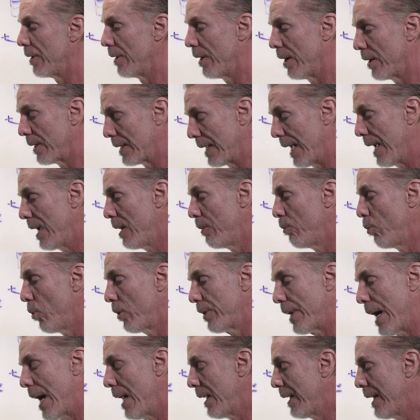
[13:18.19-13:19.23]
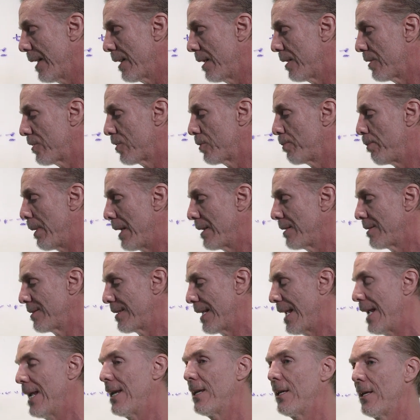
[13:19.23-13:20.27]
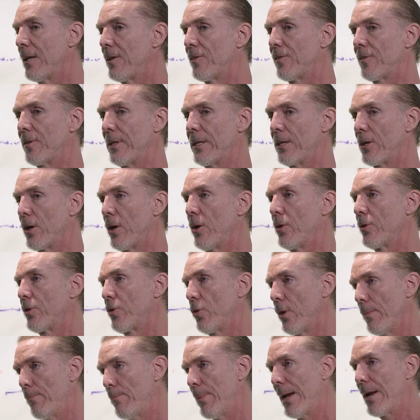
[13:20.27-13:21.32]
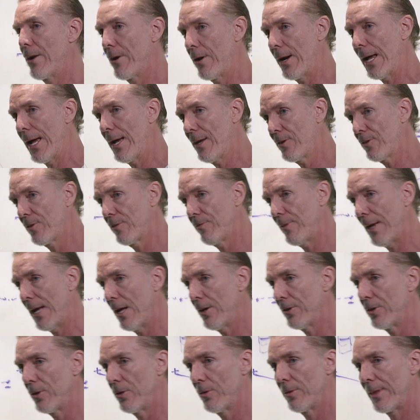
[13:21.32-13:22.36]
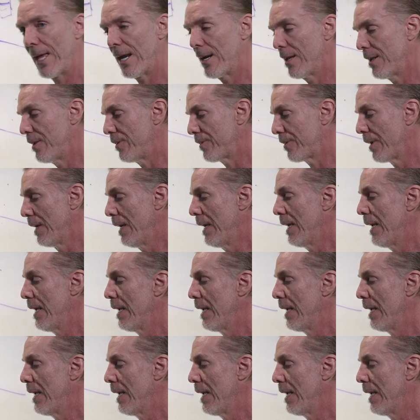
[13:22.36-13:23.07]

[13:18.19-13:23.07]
our game will not let it spontaneously go to a better S value. That is,